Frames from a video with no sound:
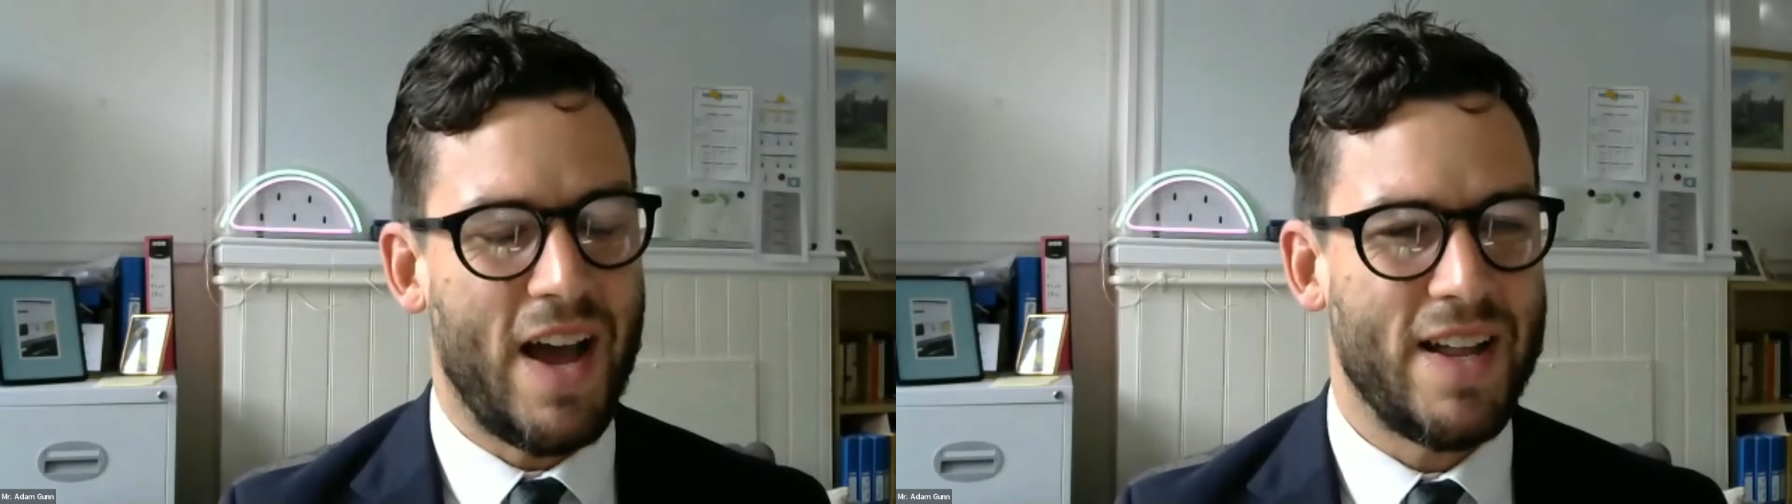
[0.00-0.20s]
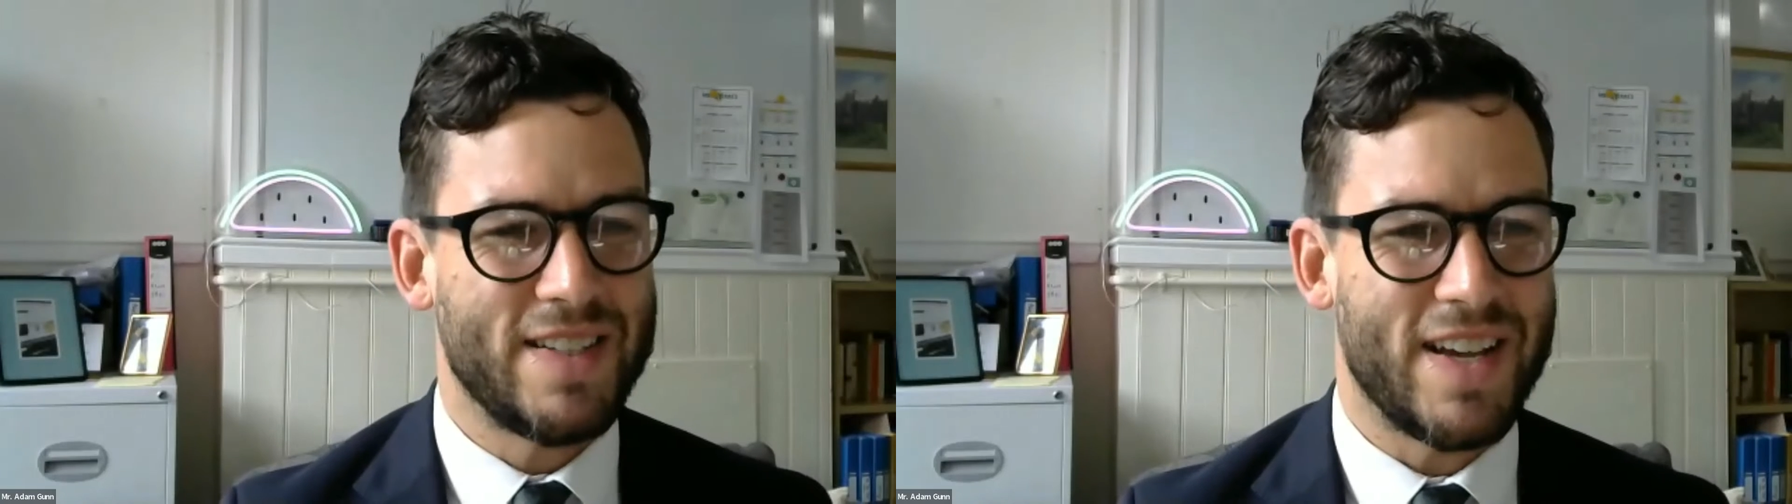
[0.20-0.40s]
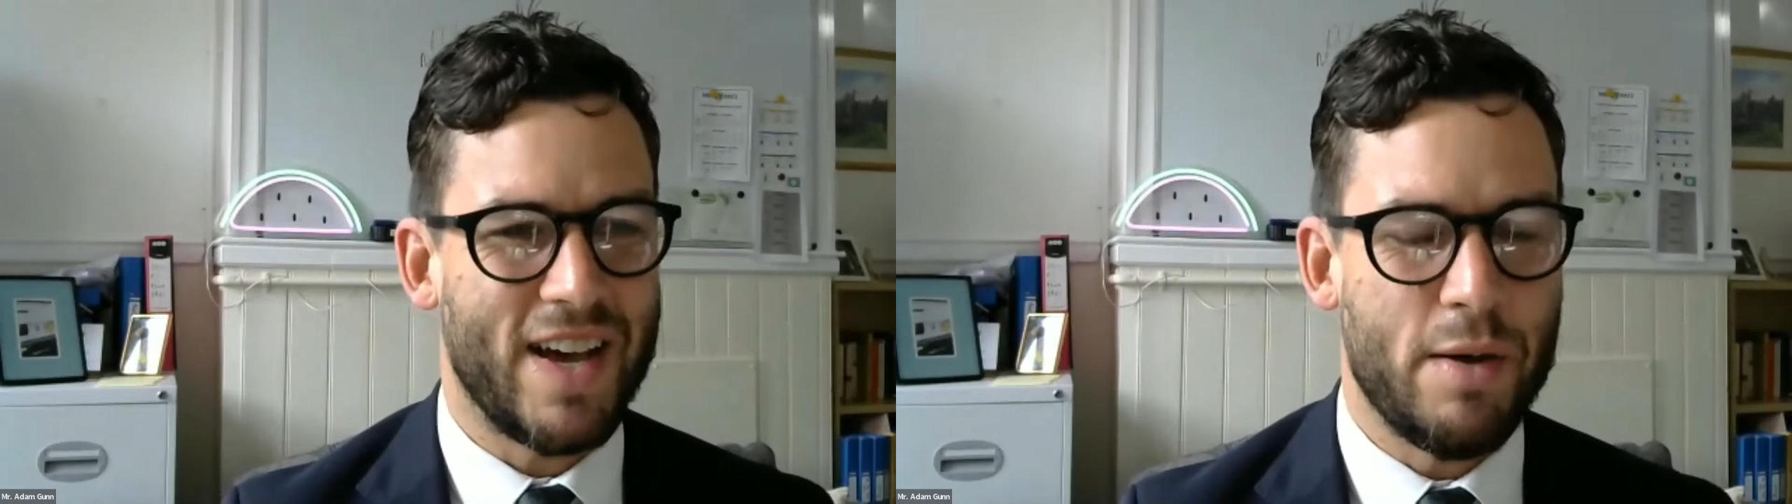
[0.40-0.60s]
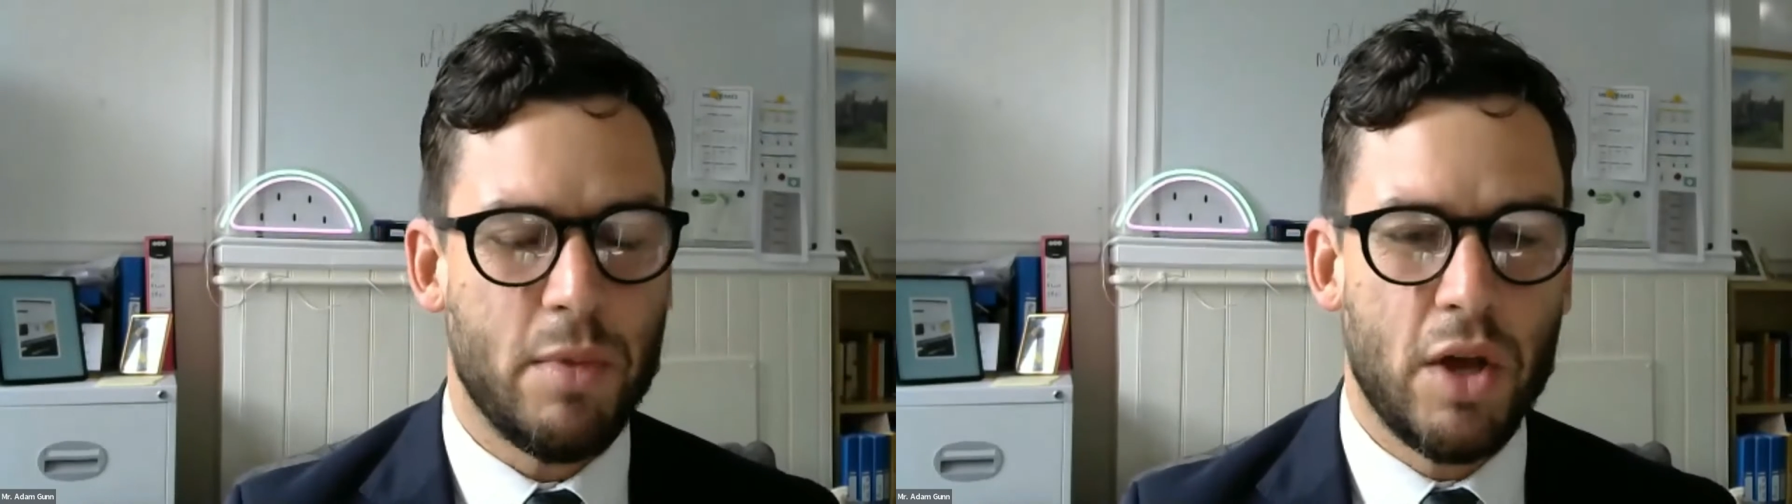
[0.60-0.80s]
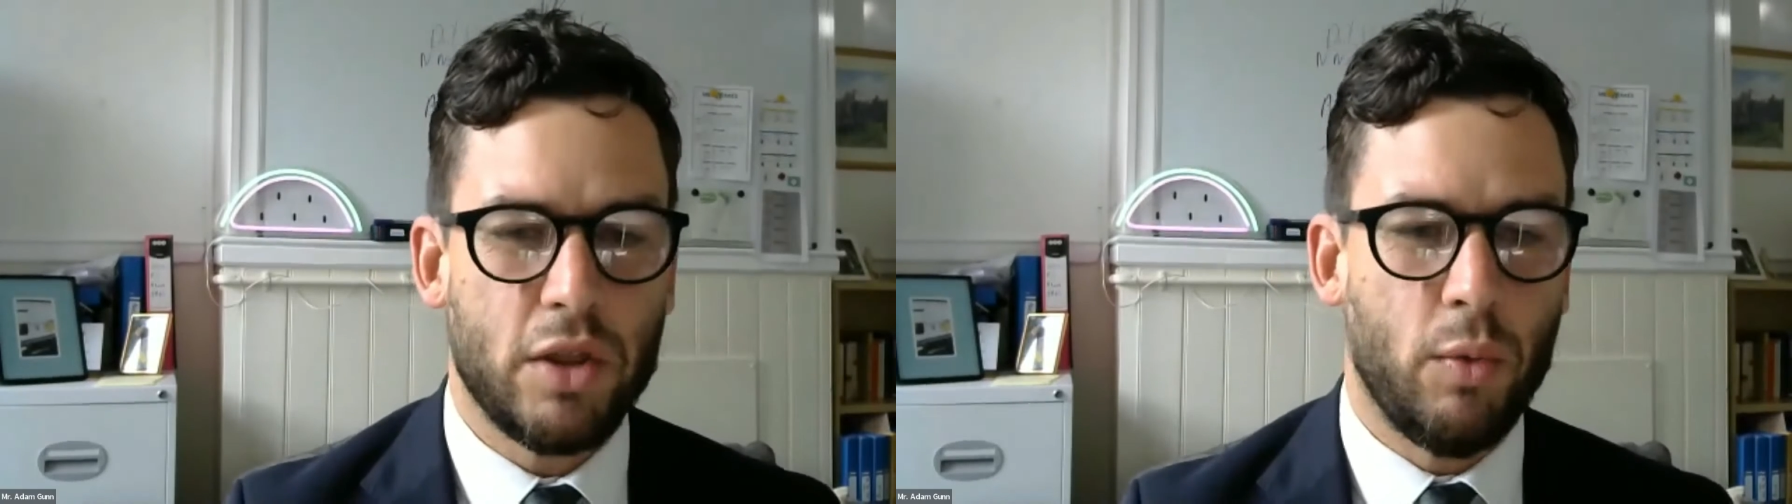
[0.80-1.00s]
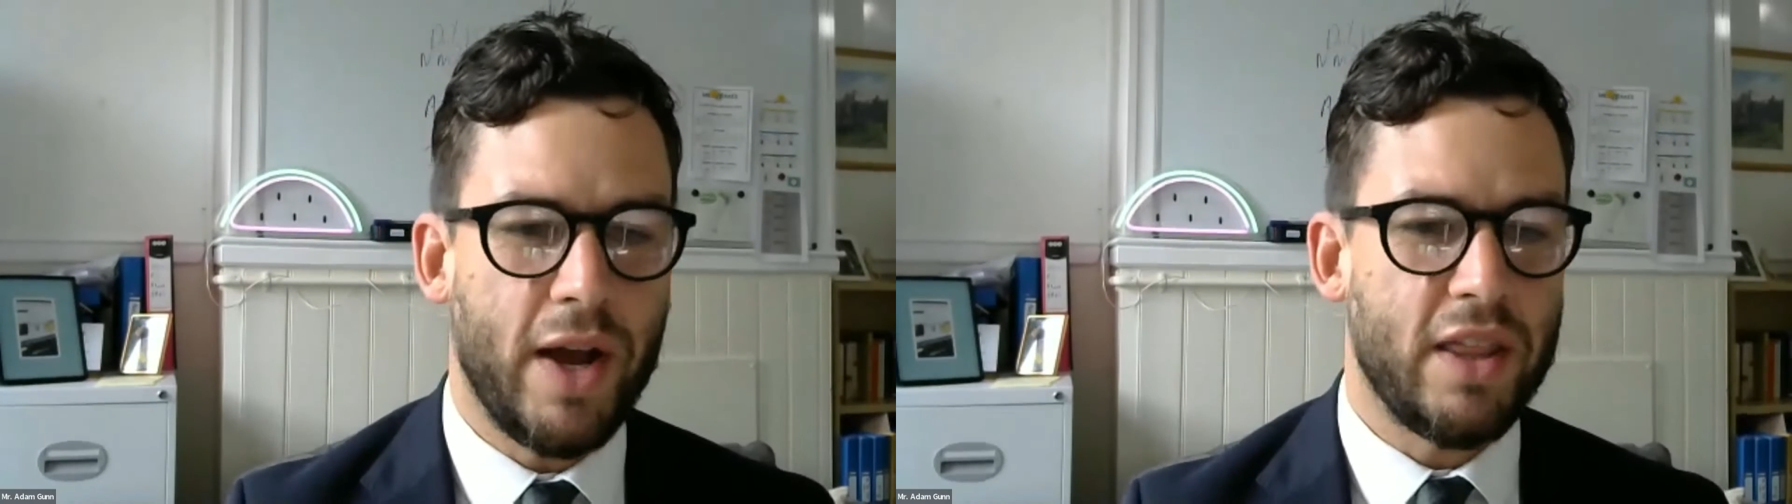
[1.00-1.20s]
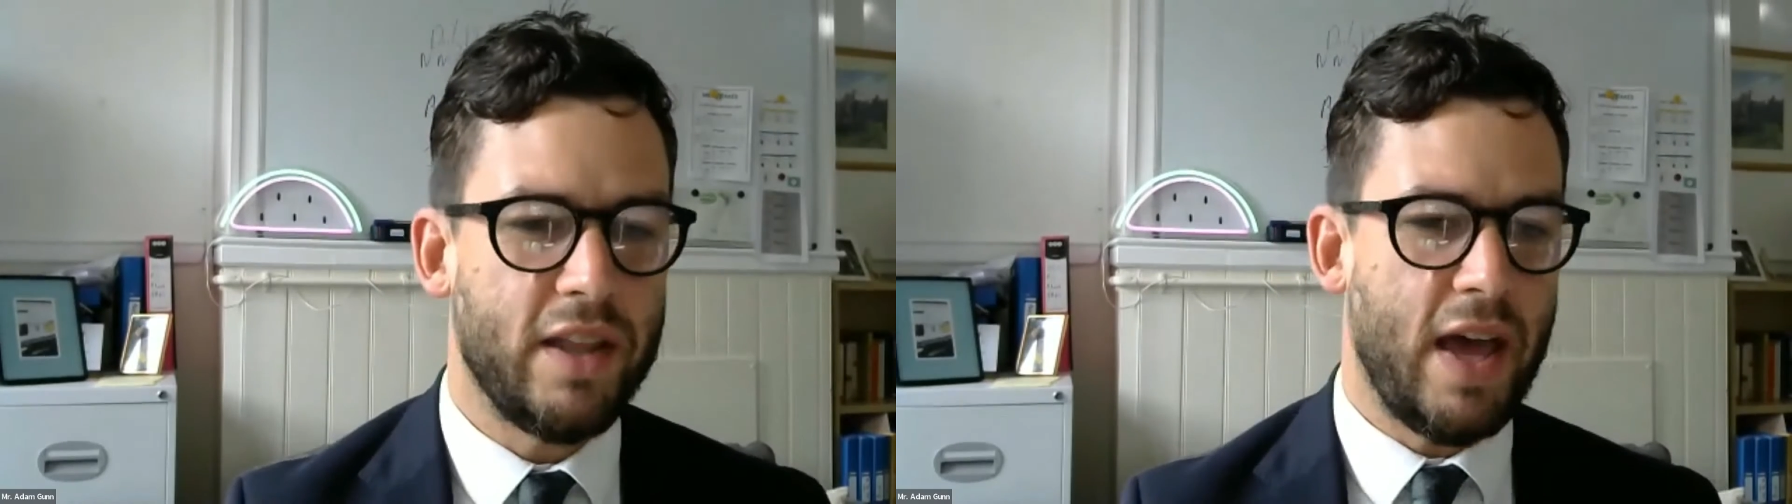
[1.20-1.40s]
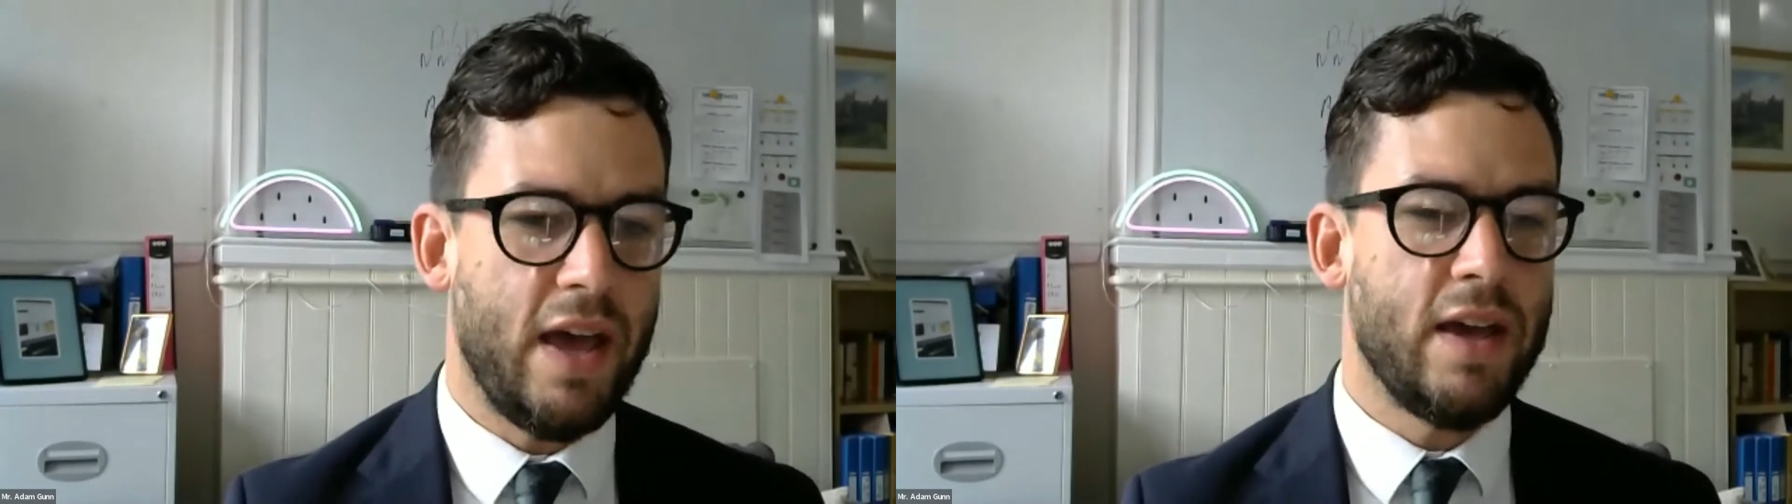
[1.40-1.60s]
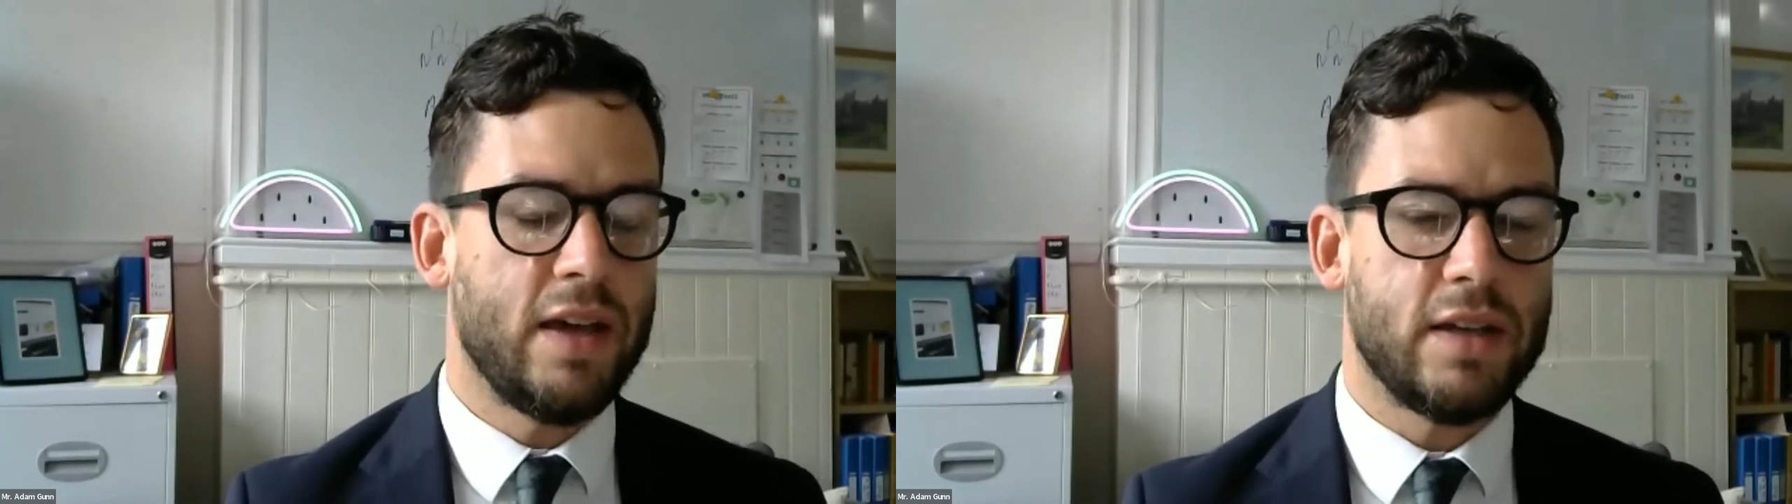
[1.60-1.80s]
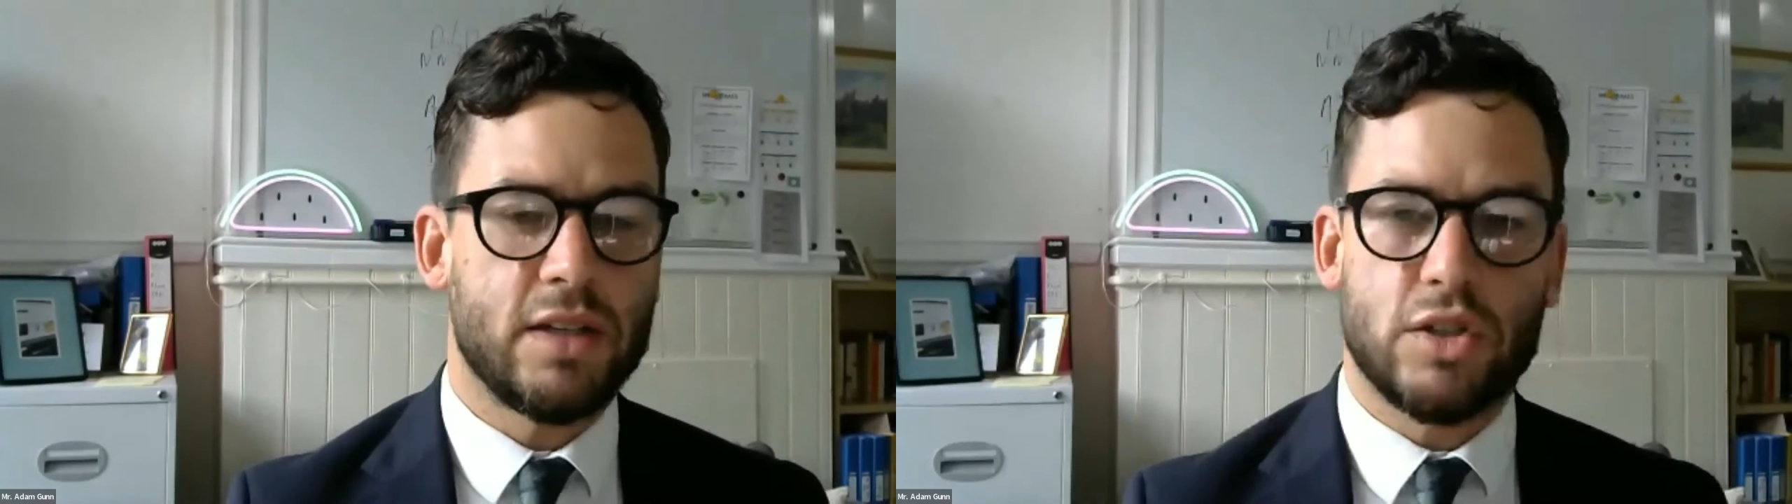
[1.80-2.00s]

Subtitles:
and the way that they're